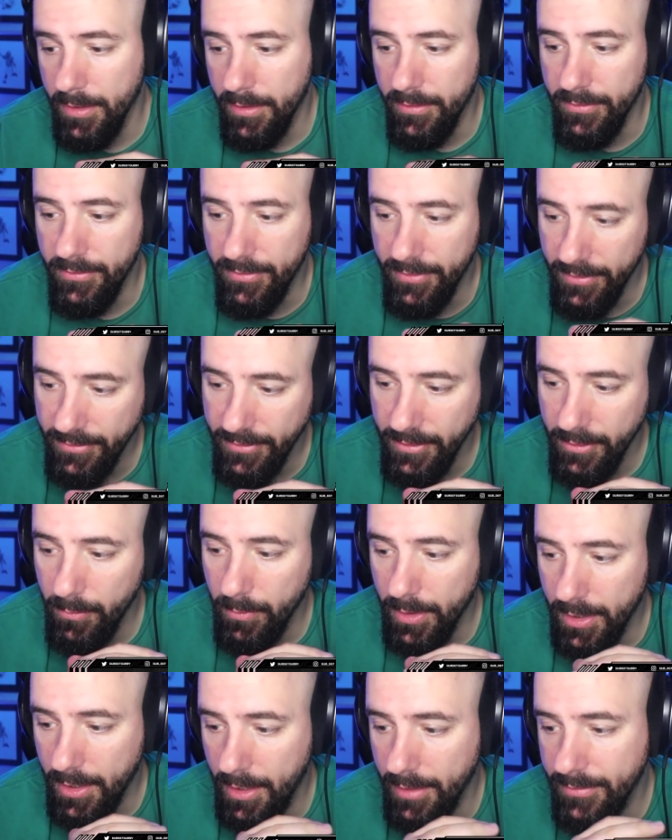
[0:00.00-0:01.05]
consistent
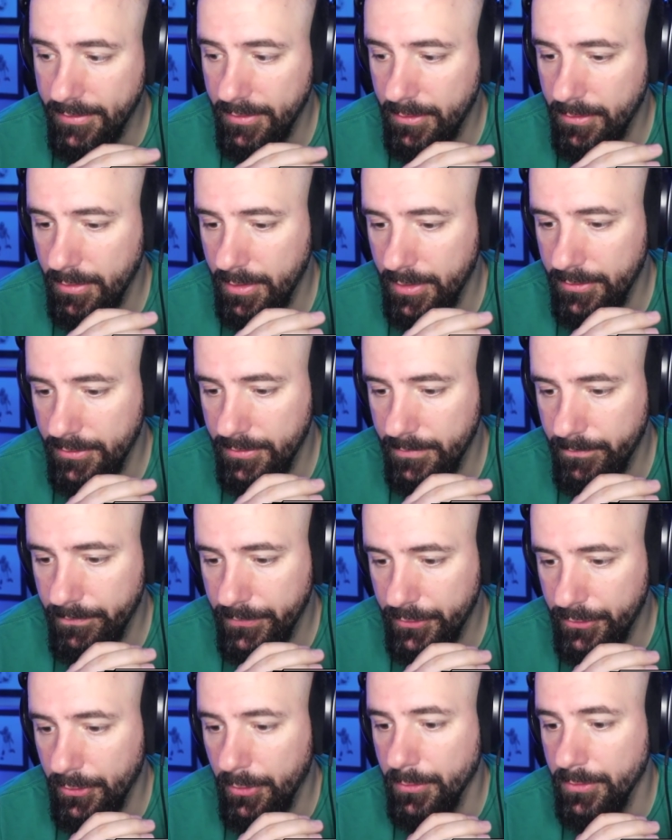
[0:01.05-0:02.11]
with content creation?
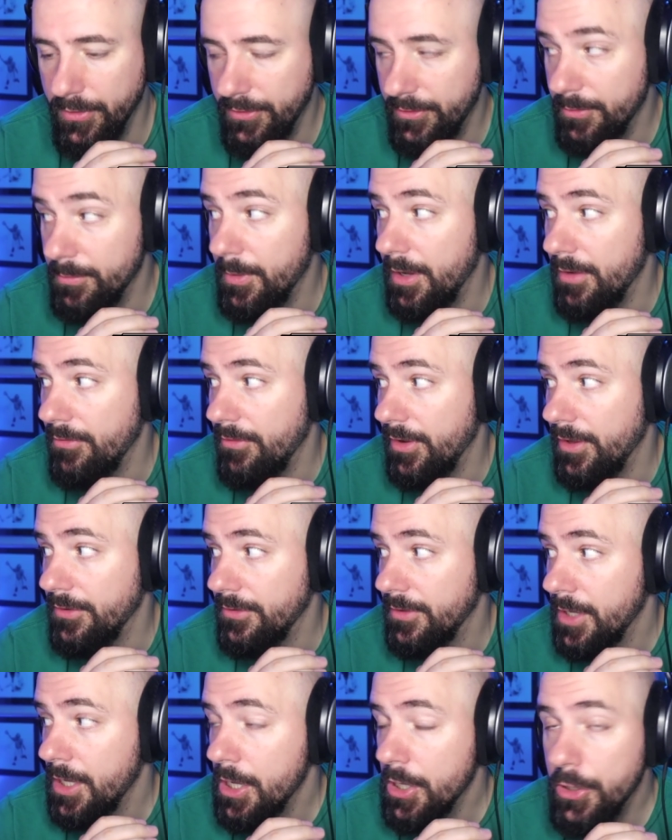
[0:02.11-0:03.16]
So, this is my advice.
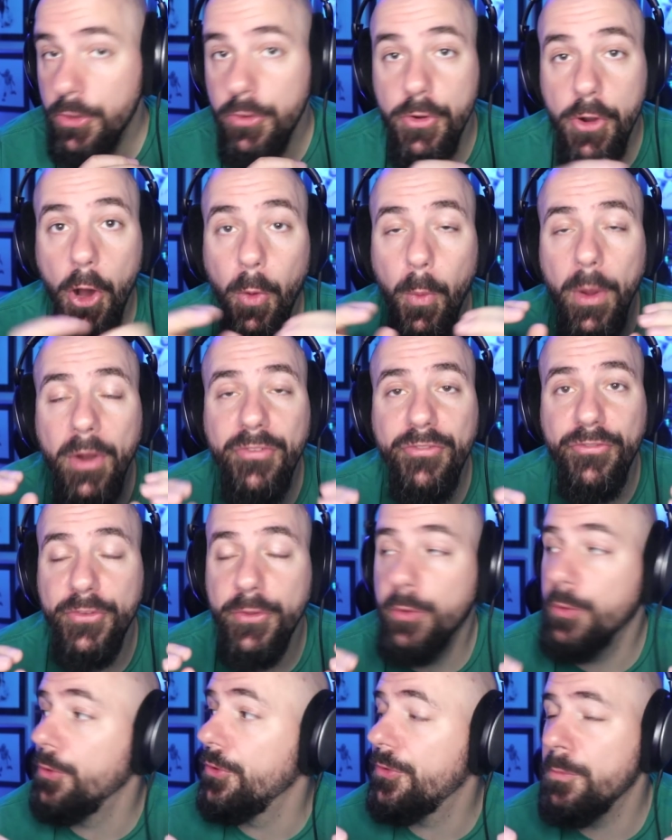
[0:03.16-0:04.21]
You know what
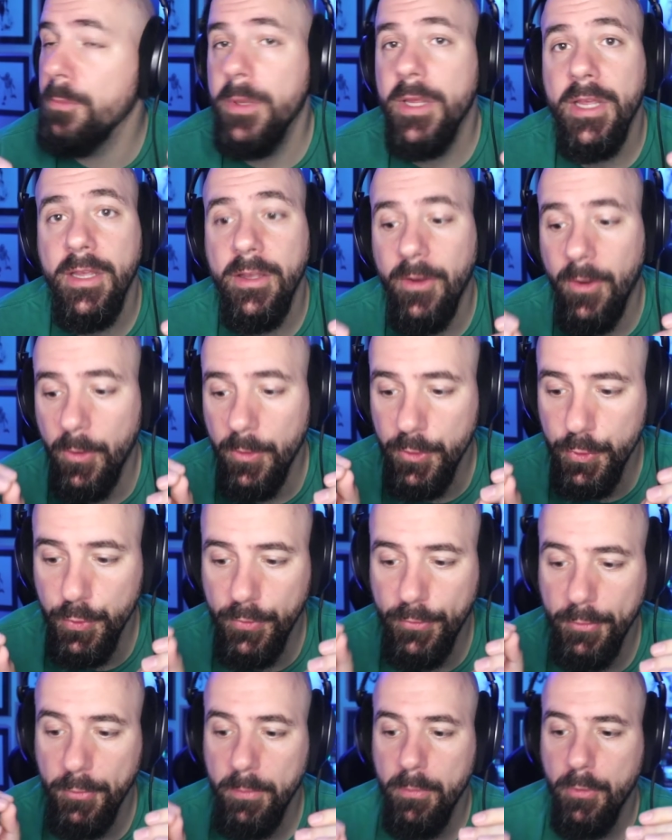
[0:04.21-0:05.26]
fuels me on
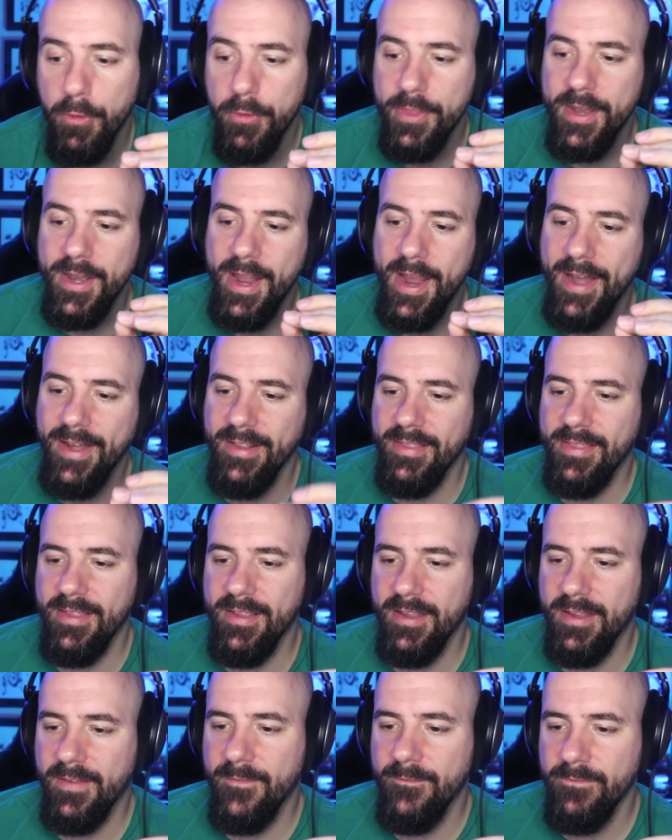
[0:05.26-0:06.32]
YouTube more than
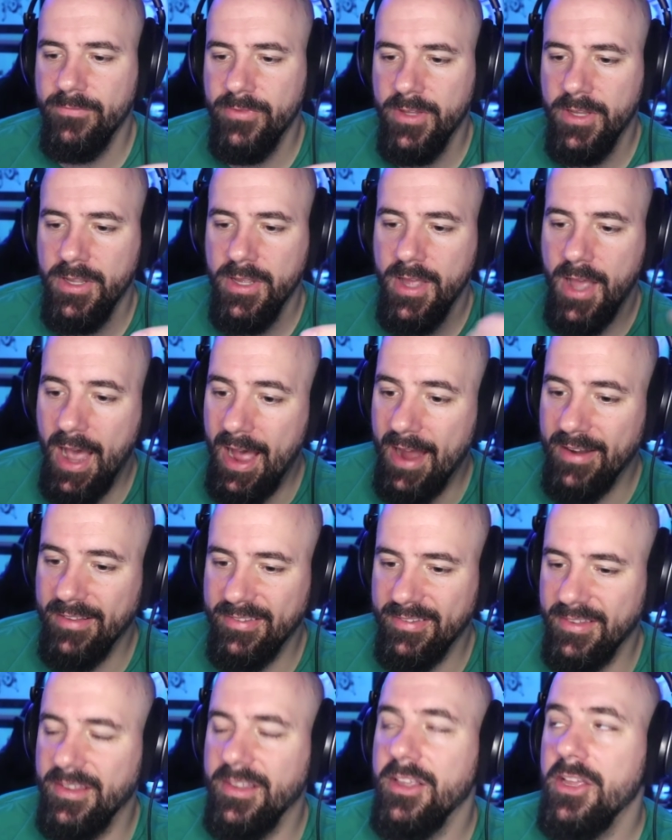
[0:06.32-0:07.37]
anything?
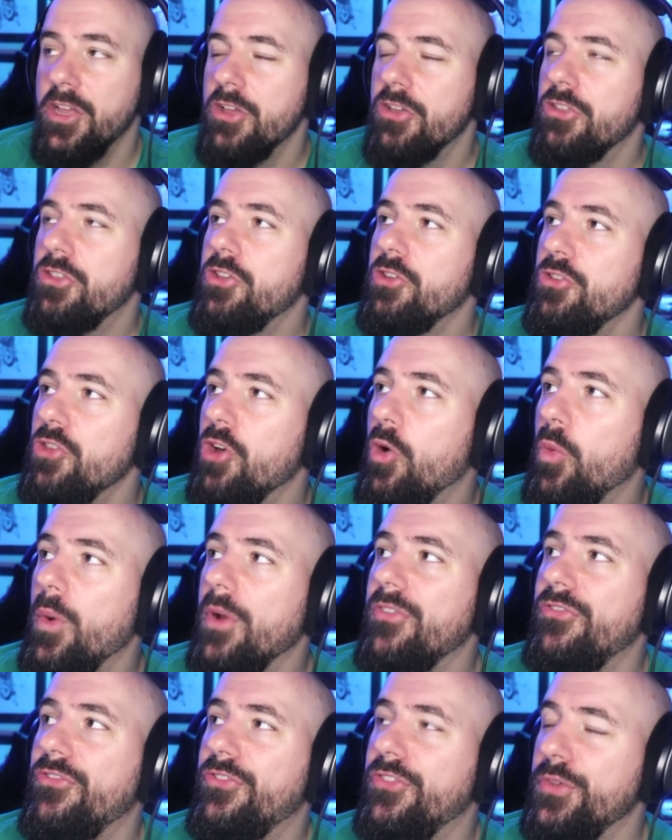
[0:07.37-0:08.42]
Honestly, you know what
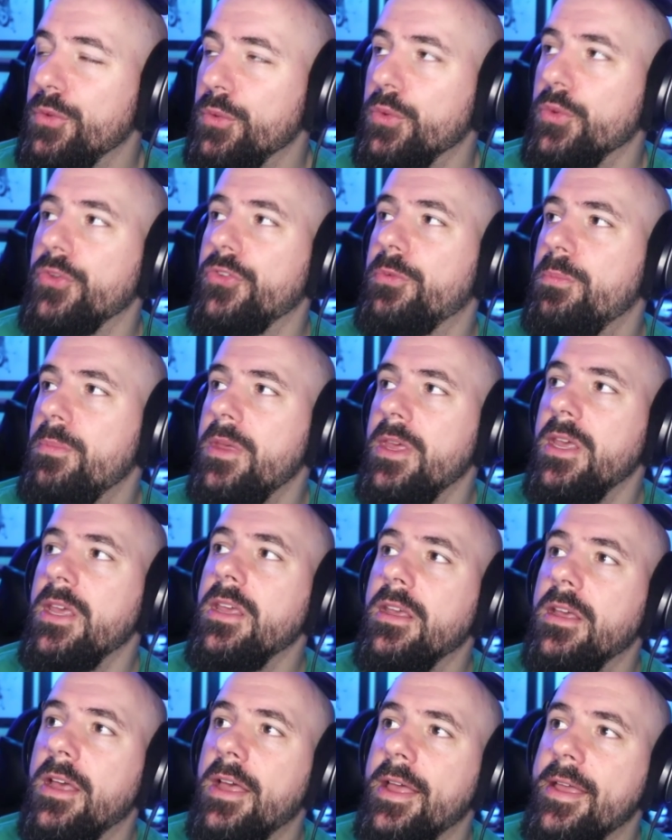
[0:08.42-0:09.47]
fuels
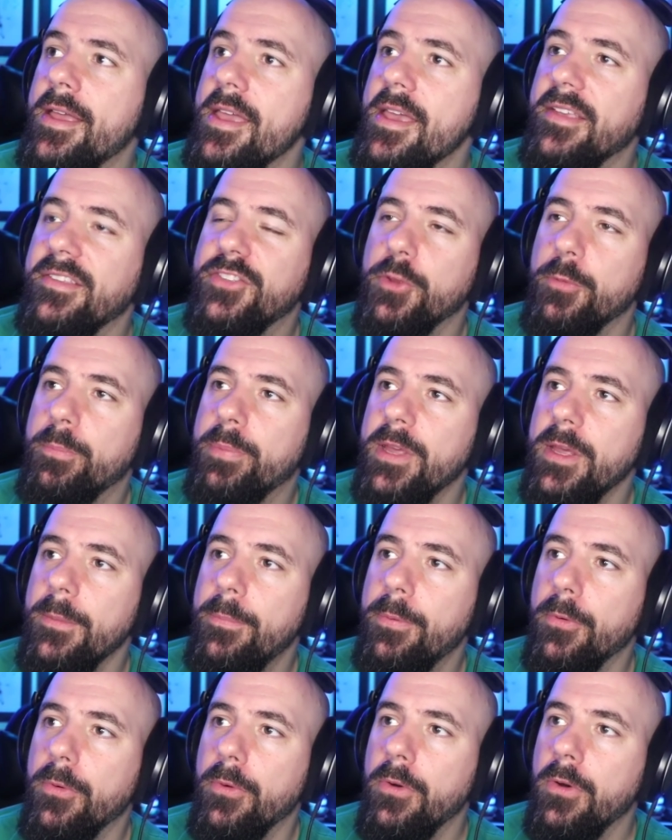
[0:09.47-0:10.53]
me is the
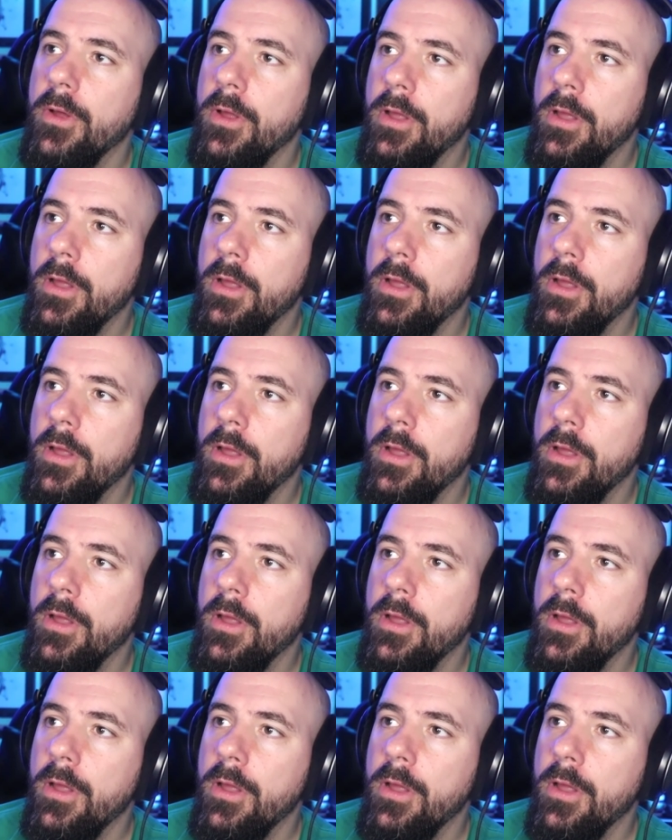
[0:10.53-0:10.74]
people